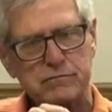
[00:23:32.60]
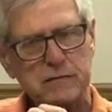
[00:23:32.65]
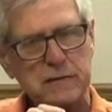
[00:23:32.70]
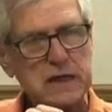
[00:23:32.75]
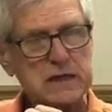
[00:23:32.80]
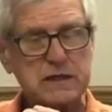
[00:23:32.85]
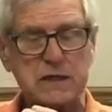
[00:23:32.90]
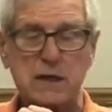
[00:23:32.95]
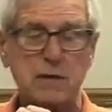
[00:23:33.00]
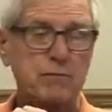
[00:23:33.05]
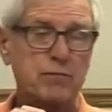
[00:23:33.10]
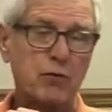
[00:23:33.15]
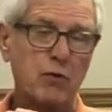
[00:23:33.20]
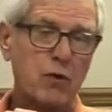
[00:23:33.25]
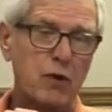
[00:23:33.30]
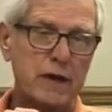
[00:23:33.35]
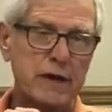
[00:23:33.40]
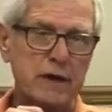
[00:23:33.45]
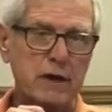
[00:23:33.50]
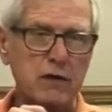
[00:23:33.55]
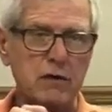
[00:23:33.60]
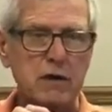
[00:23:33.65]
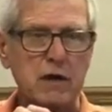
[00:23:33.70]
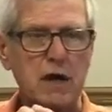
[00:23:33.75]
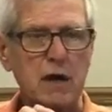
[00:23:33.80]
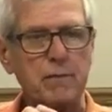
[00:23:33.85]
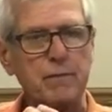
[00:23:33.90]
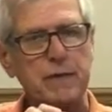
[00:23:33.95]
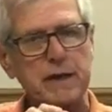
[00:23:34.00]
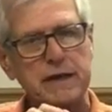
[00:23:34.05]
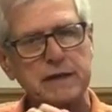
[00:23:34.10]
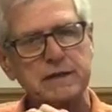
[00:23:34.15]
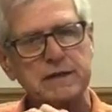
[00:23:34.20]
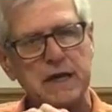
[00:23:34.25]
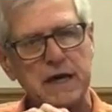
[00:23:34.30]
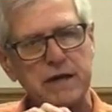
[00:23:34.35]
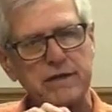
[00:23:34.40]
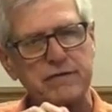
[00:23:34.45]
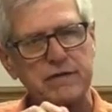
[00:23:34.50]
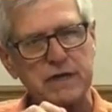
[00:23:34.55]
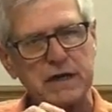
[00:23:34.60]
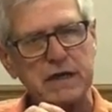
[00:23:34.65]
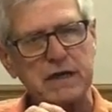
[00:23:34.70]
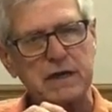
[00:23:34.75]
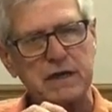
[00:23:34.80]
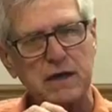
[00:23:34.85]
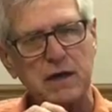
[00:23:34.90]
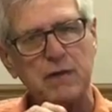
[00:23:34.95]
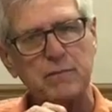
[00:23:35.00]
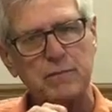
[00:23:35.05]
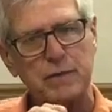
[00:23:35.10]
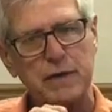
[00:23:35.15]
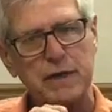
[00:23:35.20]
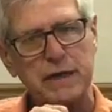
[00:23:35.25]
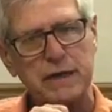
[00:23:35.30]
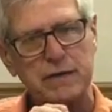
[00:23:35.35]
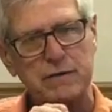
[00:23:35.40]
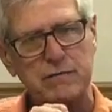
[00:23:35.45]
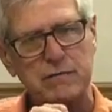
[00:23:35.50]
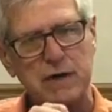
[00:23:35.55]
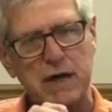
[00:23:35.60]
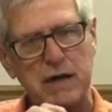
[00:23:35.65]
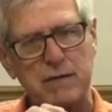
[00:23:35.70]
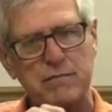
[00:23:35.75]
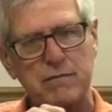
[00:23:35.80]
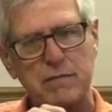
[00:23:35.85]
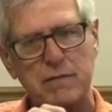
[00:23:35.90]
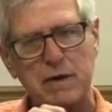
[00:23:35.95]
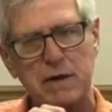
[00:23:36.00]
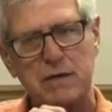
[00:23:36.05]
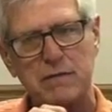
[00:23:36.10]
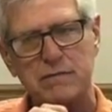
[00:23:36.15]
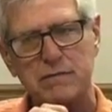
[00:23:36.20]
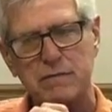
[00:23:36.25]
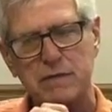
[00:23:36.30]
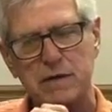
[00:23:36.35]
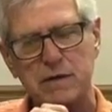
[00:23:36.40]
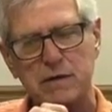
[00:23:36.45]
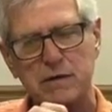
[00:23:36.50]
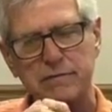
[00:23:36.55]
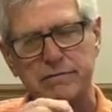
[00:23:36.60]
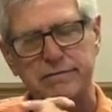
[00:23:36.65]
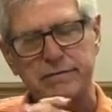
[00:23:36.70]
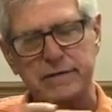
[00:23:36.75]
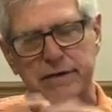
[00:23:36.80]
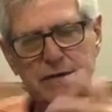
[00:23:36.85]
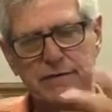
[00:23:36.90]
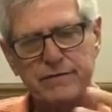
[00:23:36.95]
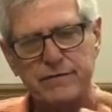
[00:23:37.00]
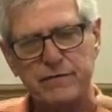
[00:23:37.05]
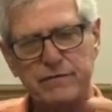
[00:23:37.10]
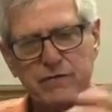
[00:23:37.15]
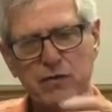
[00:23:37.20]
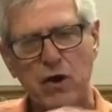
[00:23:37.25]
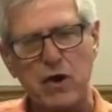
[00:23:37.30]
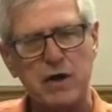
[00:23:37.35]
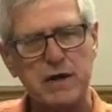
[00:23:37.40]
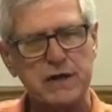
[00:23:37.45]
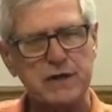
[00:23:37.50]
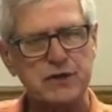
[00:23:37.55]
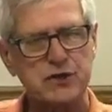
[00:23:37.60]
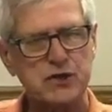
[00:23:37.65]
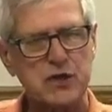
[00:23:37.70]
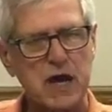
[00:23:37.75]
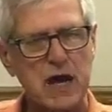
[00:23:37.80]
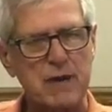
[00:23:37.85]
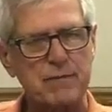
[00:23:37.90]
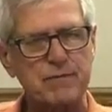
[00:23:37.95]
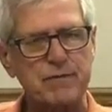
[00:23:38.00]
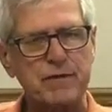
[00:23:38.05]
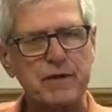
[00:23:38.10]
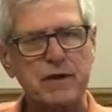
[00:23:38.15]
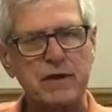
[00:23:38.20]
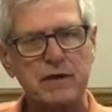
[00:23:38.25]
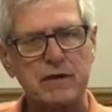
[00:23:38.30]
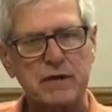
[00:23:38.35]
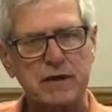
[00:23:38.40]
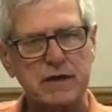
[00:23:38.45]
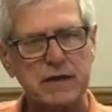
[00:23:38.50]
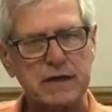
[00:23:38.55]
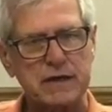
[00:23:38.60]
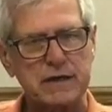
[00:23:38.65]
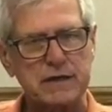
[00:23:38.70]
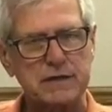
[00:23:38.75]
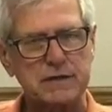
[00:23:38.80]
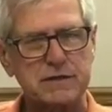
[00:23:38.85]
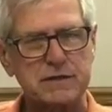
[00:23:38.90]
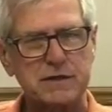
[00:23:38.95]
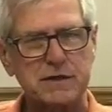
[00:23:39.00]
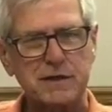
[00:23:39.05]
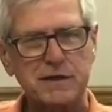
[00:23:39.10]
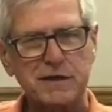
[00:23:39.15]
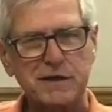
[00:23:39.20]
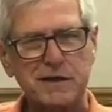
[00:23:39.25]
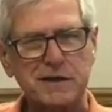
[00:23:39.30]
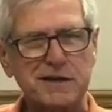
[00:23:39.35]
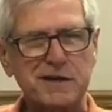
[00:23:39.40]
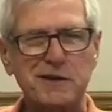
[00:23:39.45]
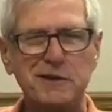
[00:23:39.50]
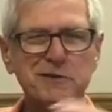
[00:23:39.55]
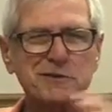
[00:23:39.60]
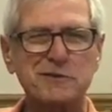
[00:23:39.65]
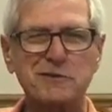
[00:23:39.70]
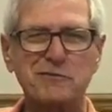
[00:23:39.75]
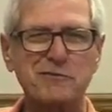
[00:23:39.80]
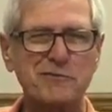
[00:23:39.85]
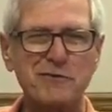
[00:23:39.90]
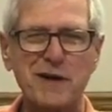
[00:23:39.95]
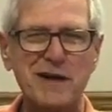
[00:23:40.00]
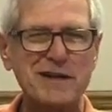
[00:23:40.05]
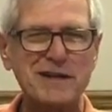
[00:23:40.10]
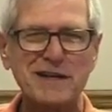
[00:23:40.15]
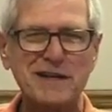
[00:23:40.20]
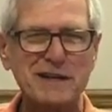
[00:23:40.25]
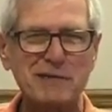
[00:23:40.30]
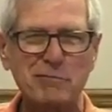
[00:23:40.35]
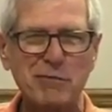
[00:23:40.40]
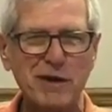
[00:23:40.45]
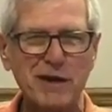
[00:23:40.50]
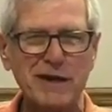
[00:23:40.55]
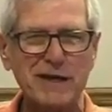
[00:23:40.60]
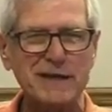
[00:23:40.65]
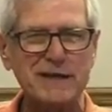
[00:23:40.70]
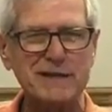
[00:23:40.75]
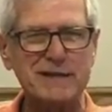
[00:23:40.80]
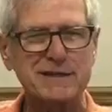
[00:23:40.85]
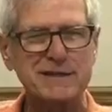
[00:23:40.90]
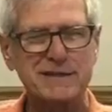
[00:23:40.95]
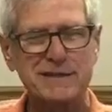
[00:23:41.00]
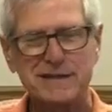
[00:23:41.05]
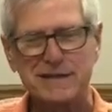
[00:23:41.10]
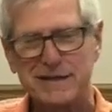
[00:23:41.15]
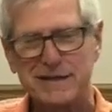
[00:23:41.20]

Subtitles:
it's an employee-owned company. It's kind of a neat company. And if you've gone and shopped there, it is, you know, it's a friendly place.